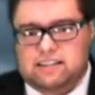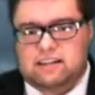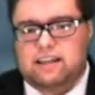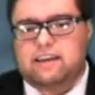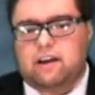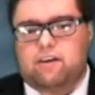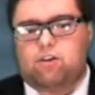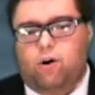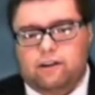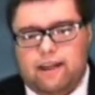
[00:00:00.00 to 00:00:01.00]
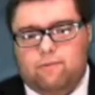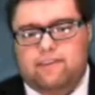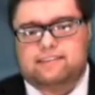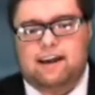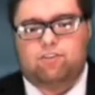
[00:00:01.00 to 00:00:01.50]
at the Lake Erie shoreline with
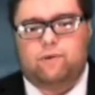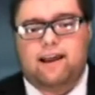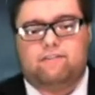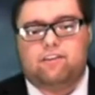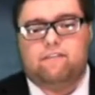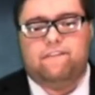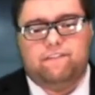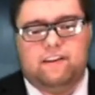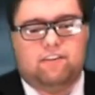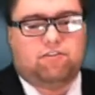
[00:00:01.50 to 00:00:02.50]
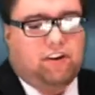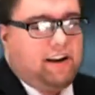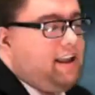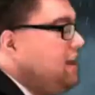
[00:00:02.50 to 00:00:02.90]
a south wind averaging 15 to 30.